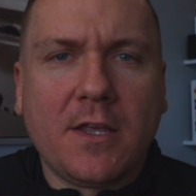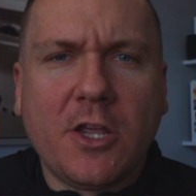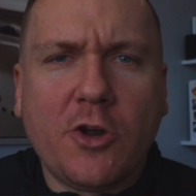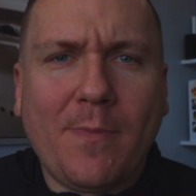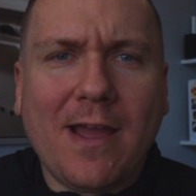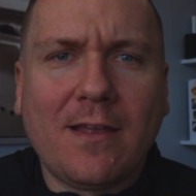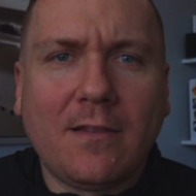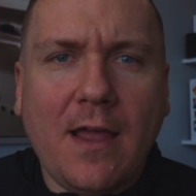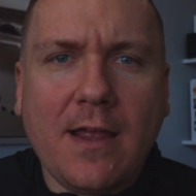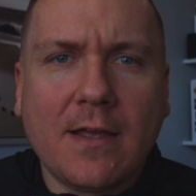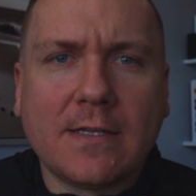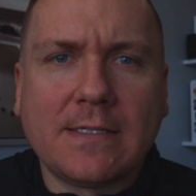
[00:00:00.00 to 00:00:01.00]
You know, my
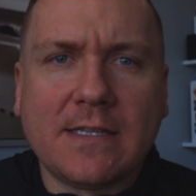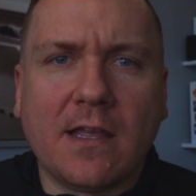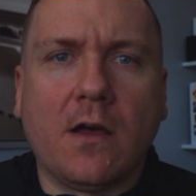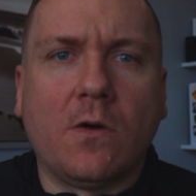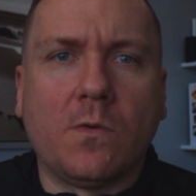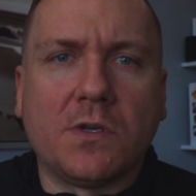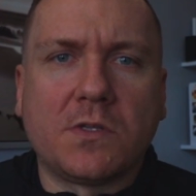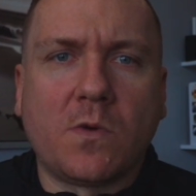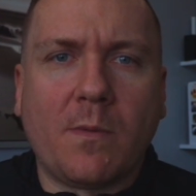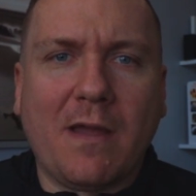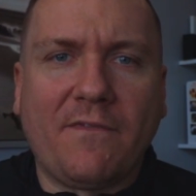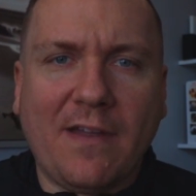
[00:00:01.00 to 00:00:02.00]
Leica CL was one
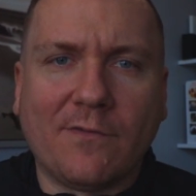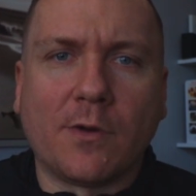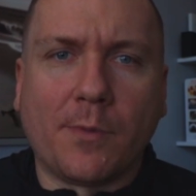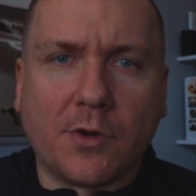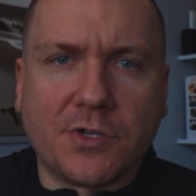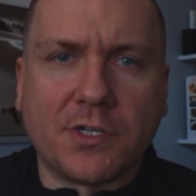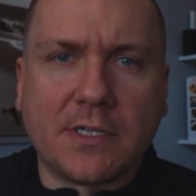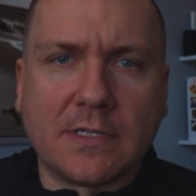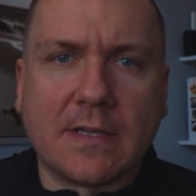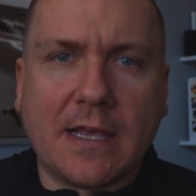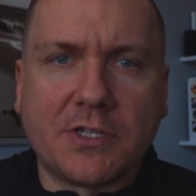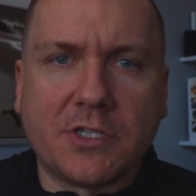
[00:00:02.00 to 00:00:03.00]
of my favorite
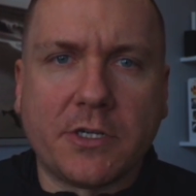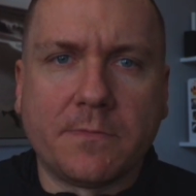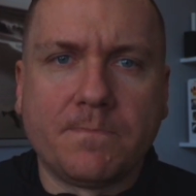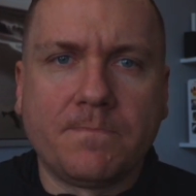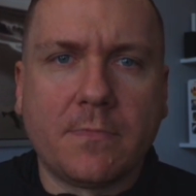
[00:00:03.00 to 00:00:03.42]
purchases last year.